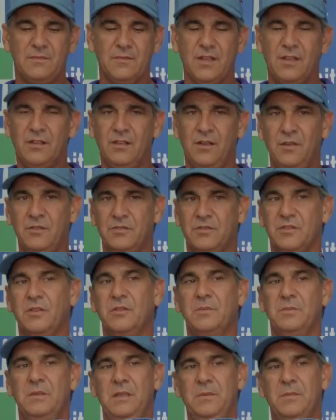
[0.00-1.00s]
Lowe's or
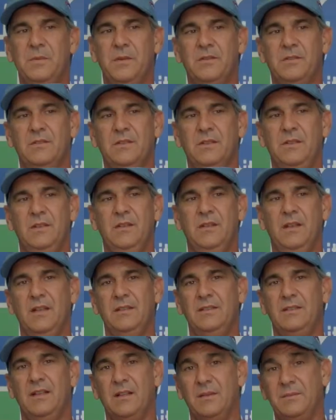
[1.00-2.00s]
Home Depot,
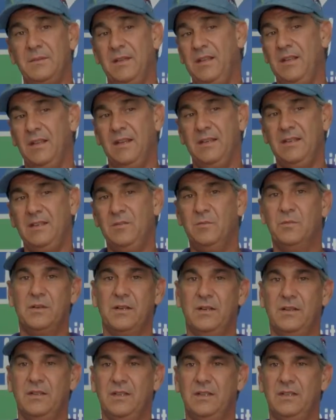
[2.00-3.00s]
and tell them, hey, I need
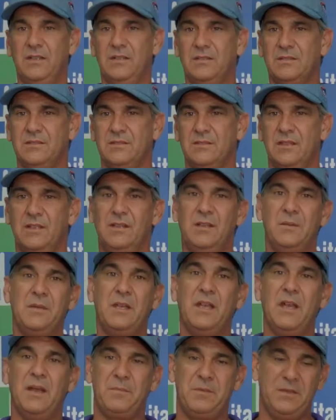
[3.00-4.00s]
one of these, and they'll be
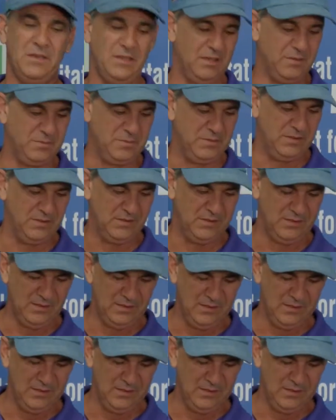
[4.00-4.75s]
happy to help you.